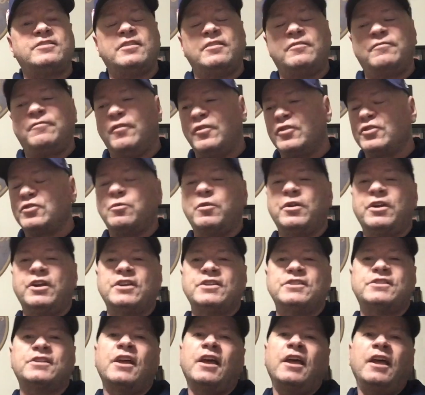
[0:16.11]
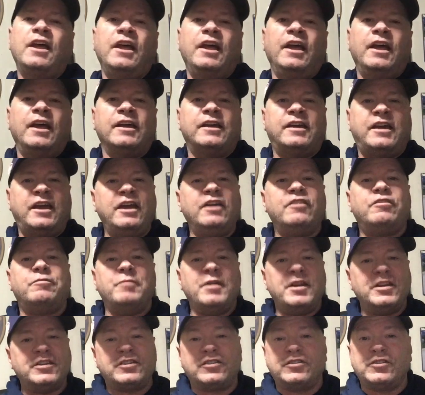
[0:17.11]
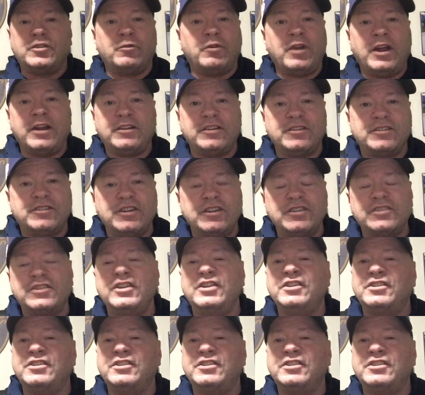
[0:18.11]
The first one is Keith makes the right decision.